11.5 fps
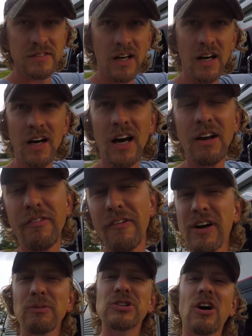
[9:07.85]
I
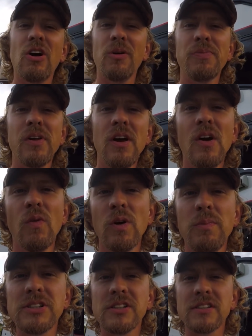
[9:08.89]
forgot what you call them.
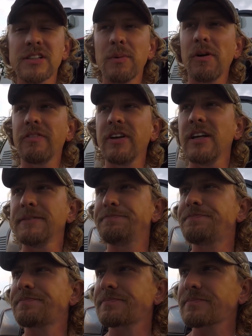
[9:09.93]
We're missing some of the,
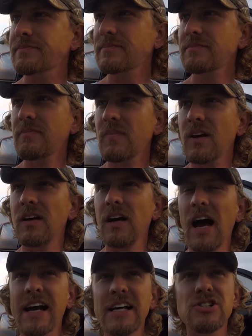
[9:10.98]

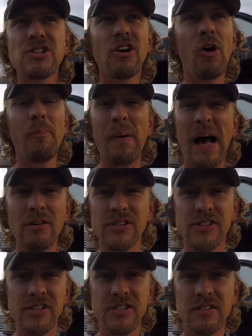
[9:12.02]
I guess you call them
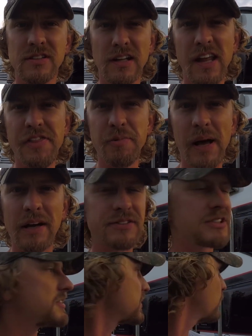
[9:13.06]
balances, the leather balances that